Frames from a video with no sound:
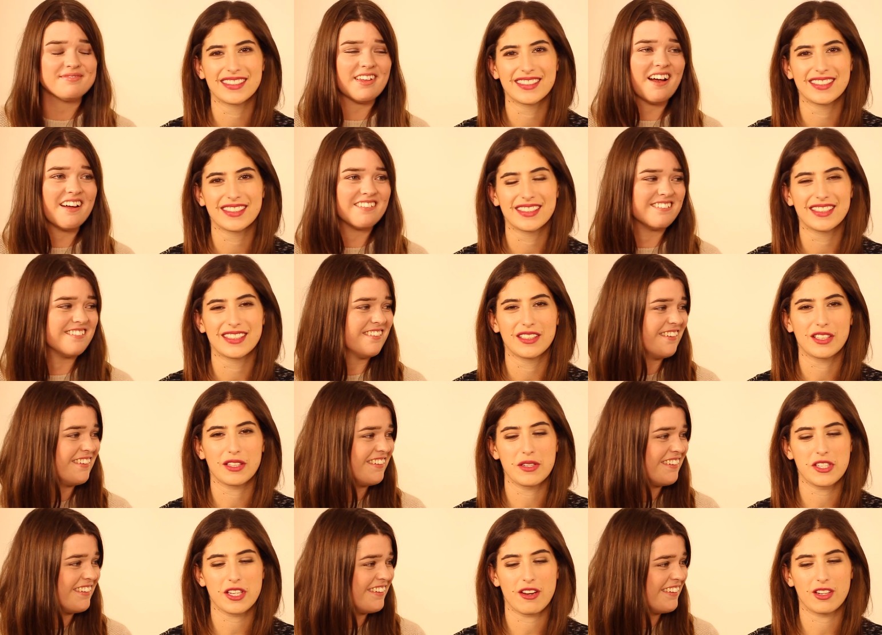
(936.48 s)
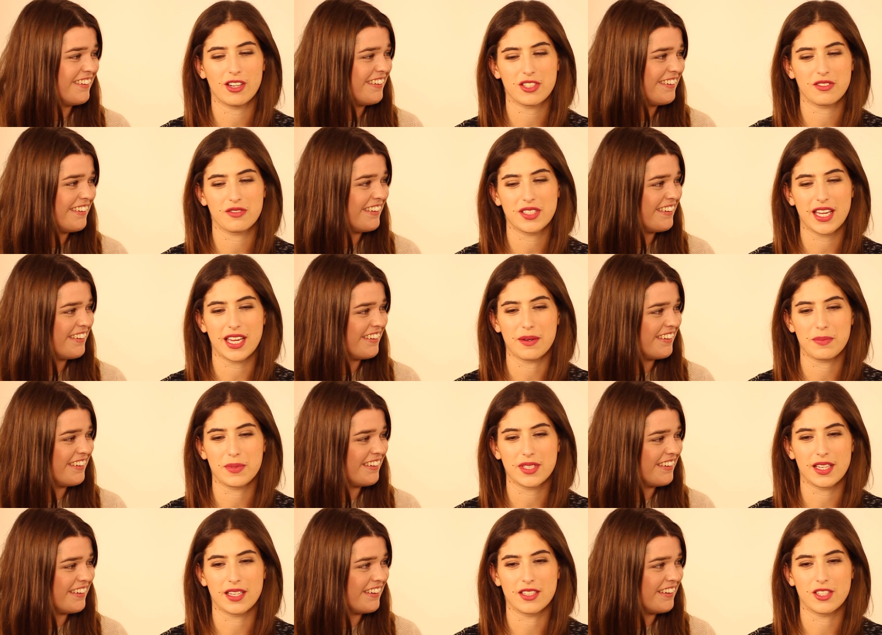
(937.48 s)
Speaker 1: done. We're going to be sharing lots of
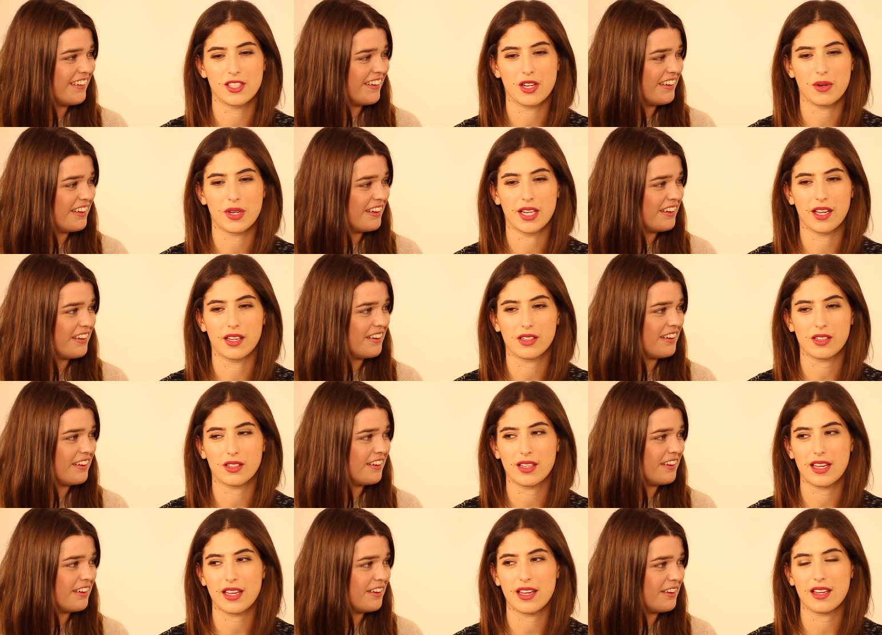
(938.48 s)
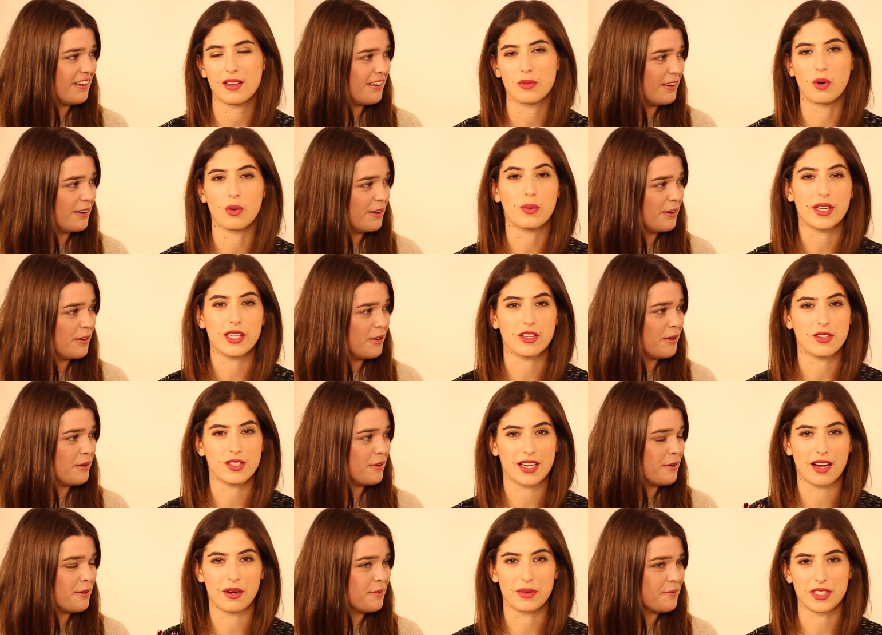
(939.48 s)
tips and showing like what we use
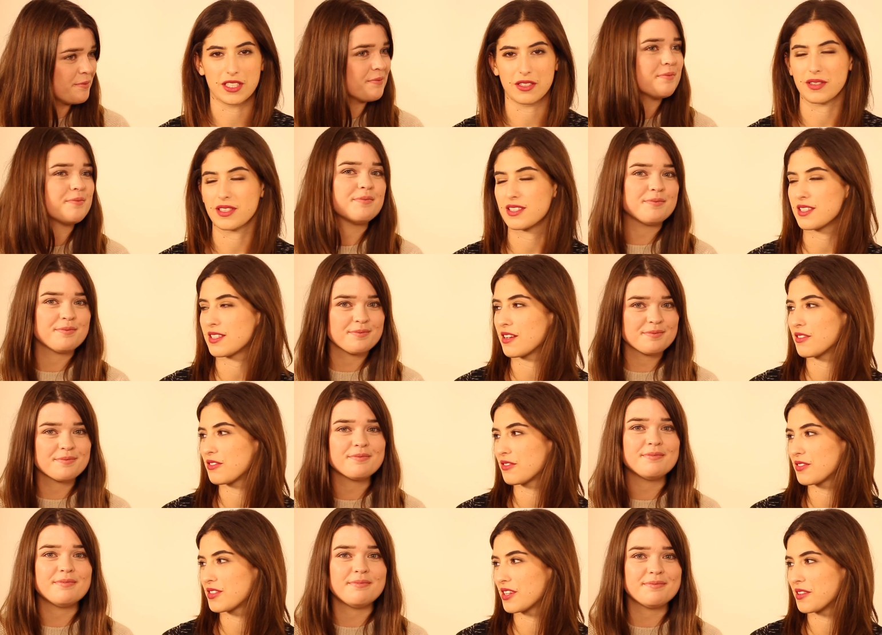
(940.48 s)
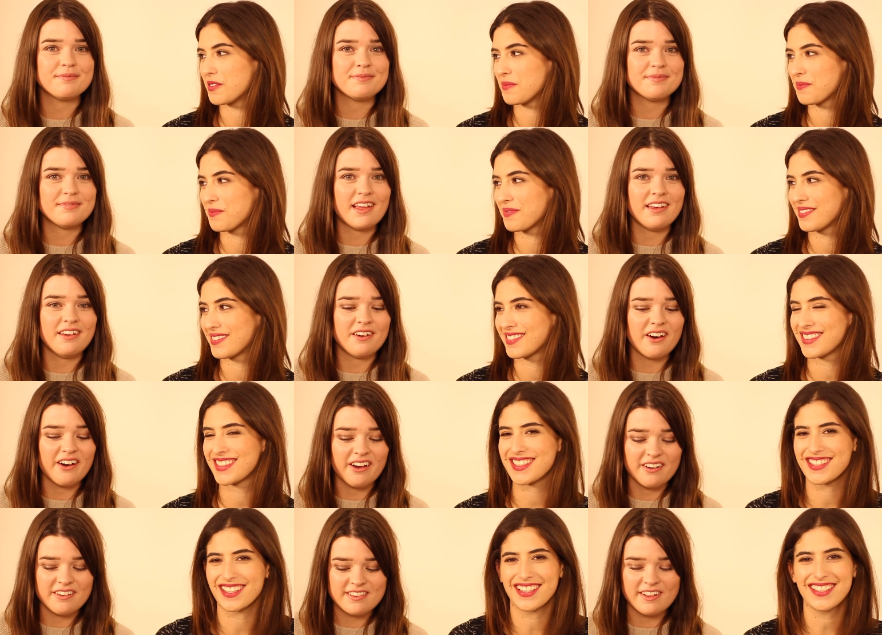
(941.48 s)
and how we do it and stuff. So
Speaker 2: there you go.
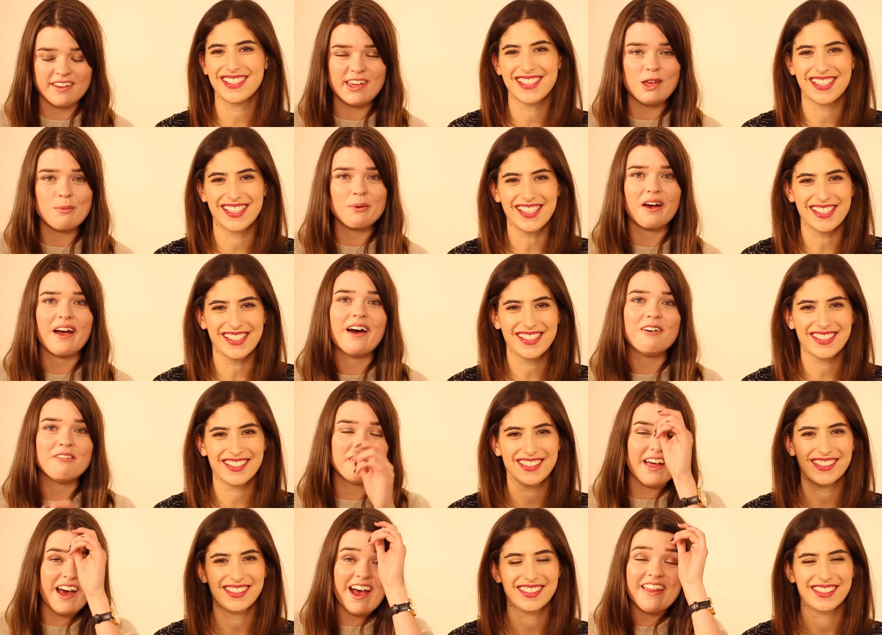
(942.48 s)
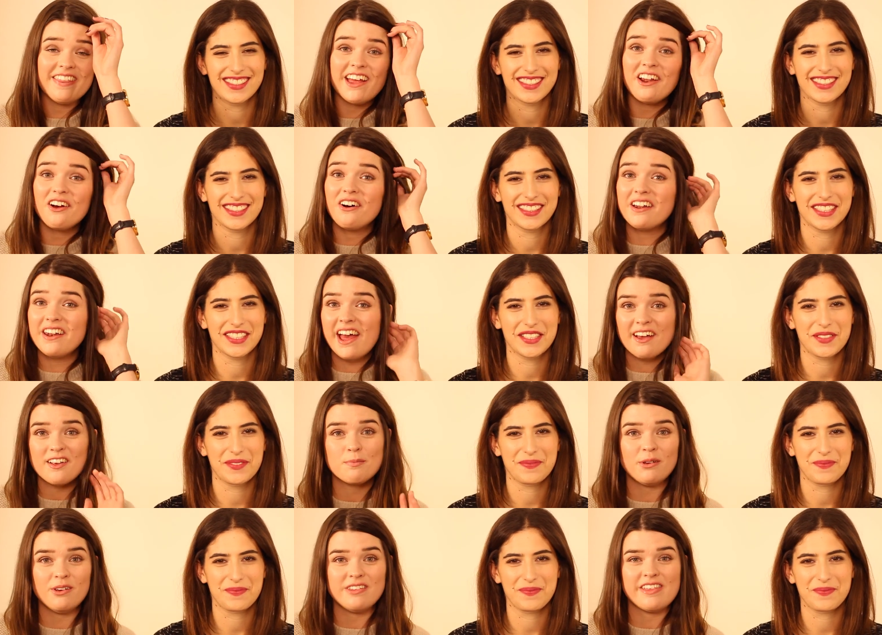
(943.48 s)
So keep an eye out for that. And then our
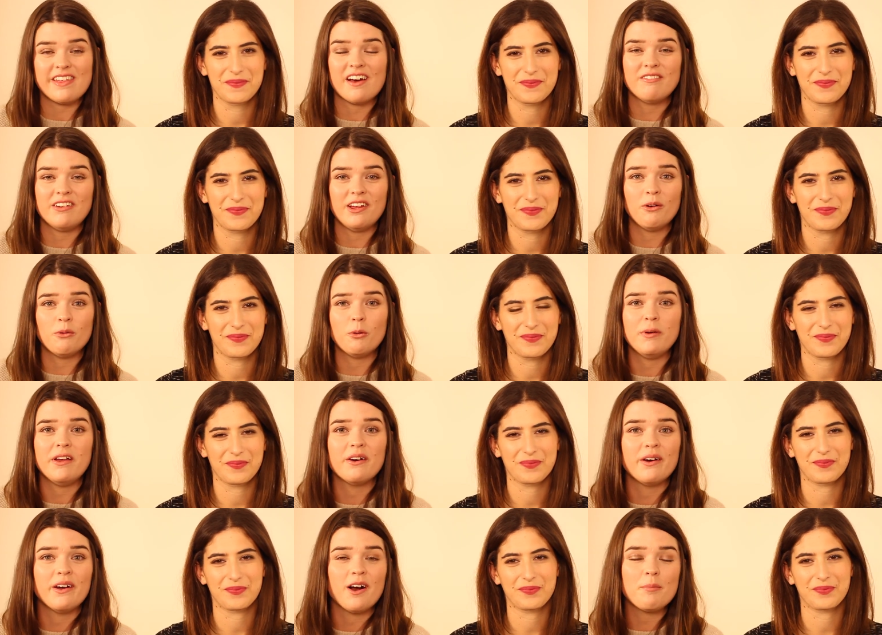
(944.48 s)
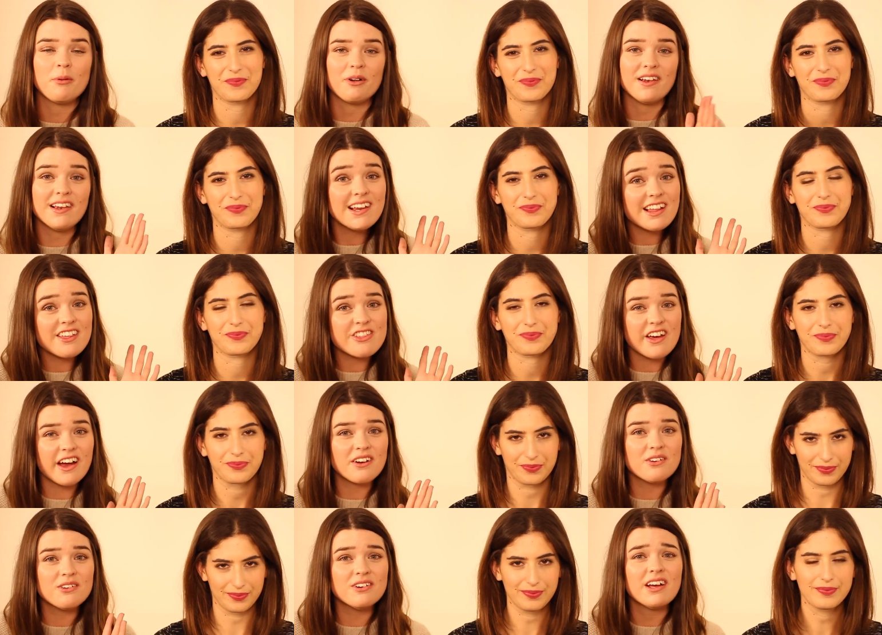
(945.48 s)
next beauty chat video will be going up on Lily's
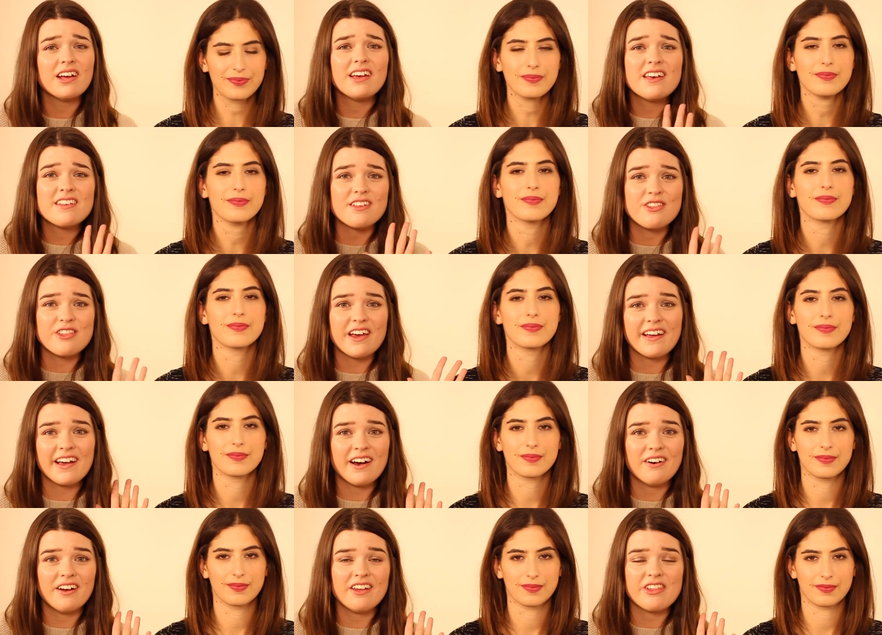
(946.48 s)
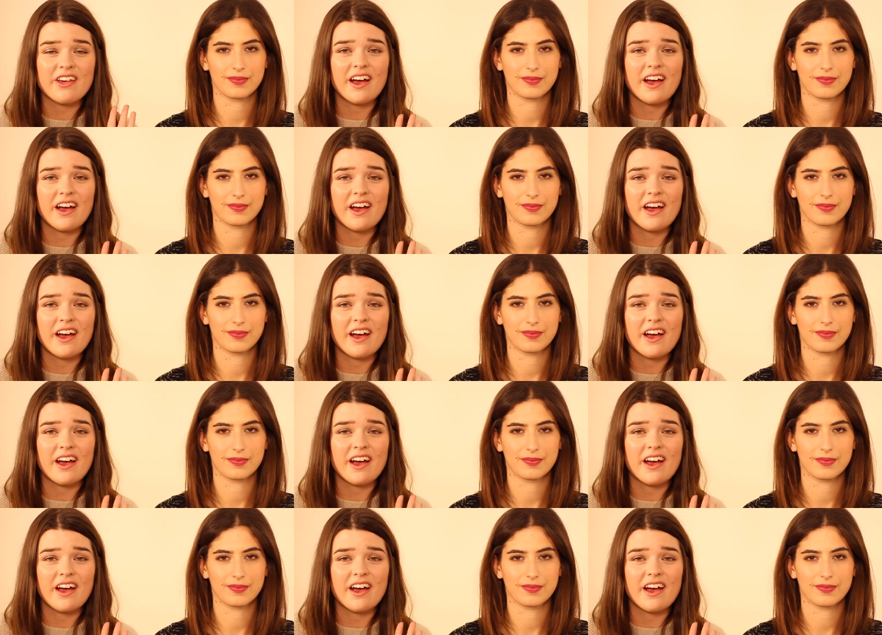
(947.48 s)
channel. So check out her